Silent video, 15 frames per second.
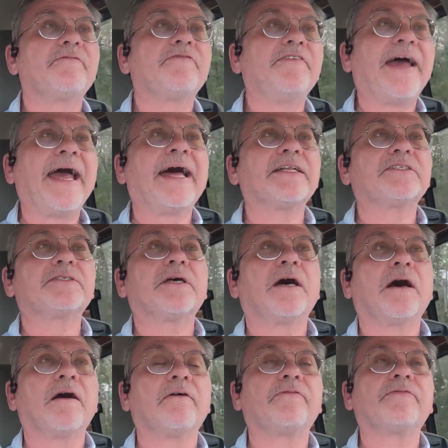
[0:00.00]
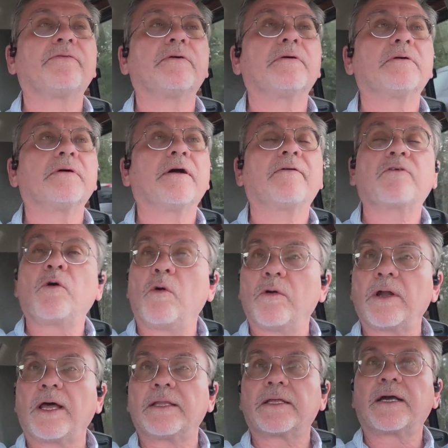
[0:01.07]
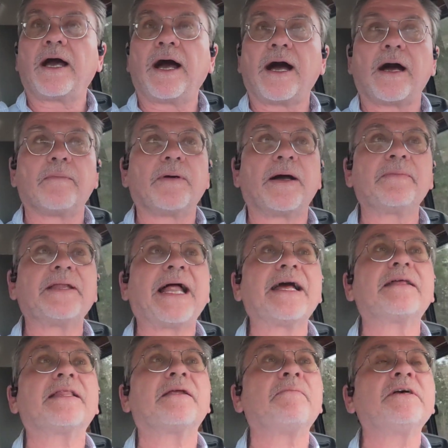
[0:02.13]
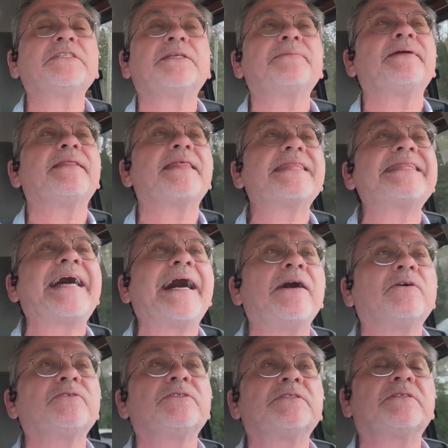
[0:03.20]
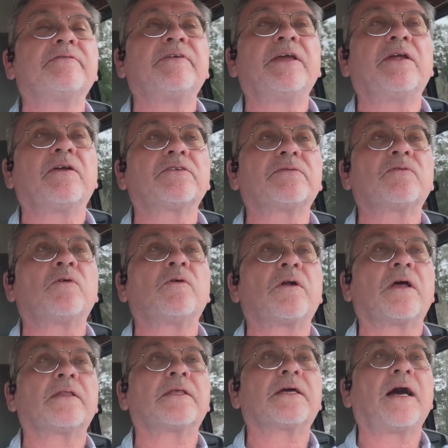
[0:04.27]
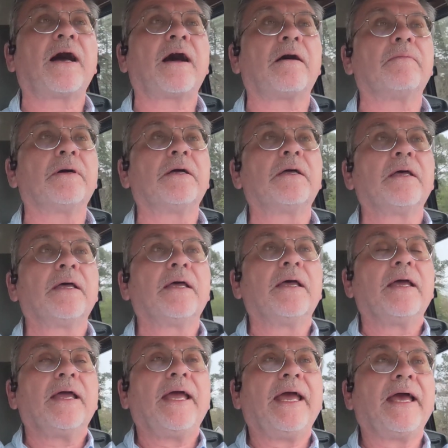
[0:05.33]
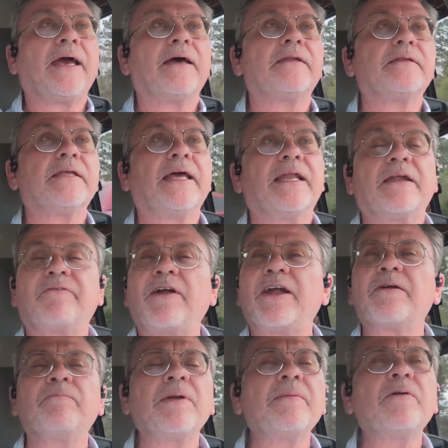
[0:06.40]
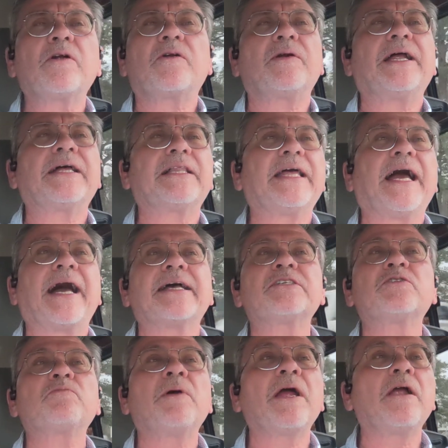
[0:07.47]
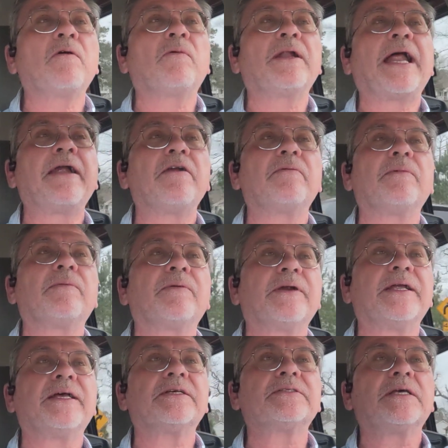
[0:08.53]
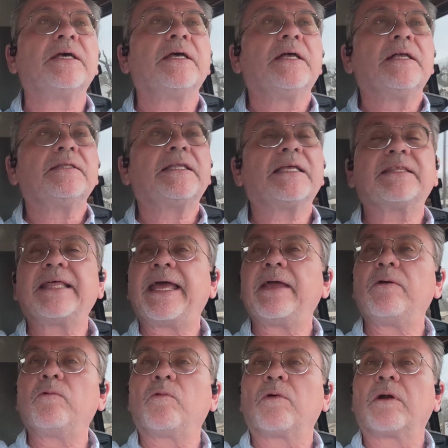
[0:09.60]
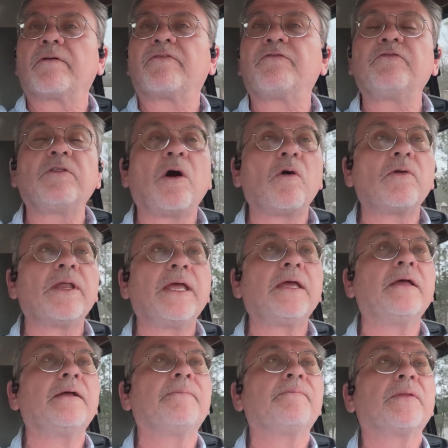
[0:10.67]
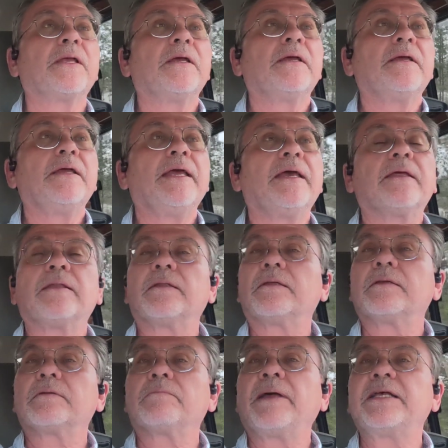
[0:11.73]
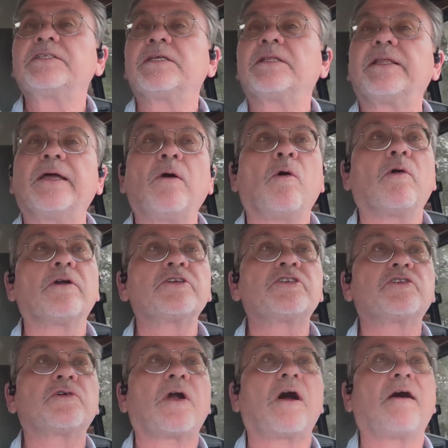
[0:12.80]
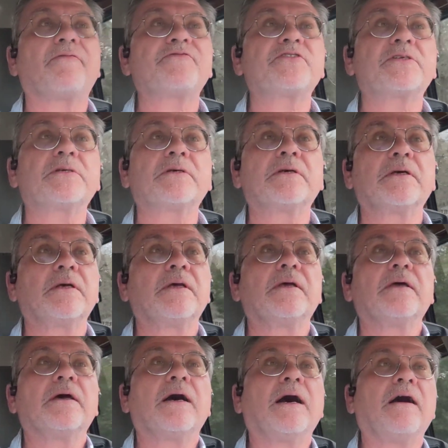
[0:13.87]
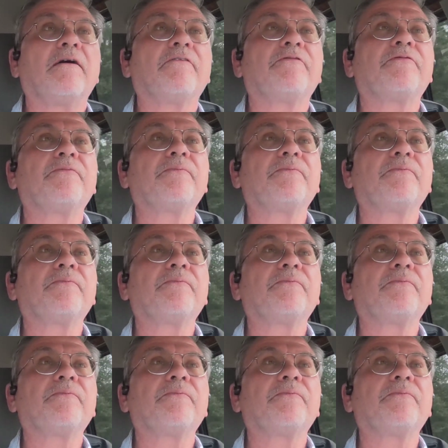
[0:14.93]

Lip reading: vats of corn on the cob. I mean, there must have been thousands of ears of corn on the cob. And if I remember correctly, I swear what I remember is that they were floating in basically horse troughs of